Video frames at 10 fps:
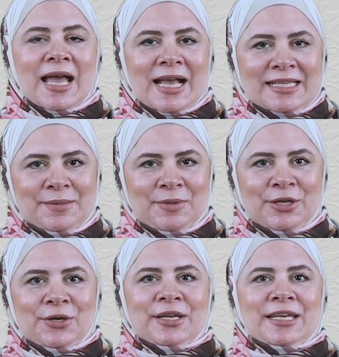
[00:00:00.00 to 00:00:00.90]
as a
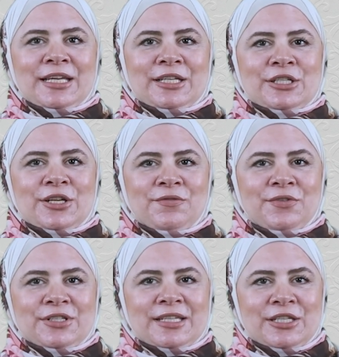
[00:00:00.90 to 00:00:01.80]
beginner in English
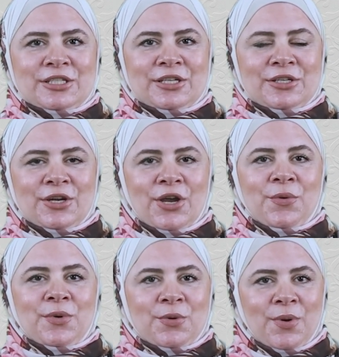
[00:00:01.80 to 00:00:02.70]
conversation
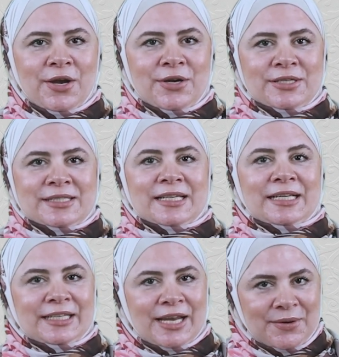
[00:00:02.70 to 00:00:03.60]
requires
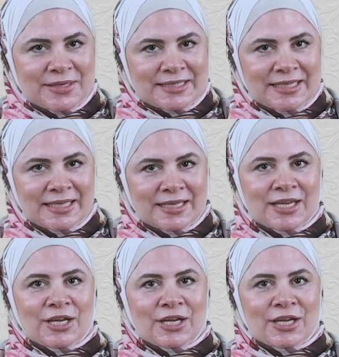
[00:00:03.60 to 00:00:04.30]
clarity,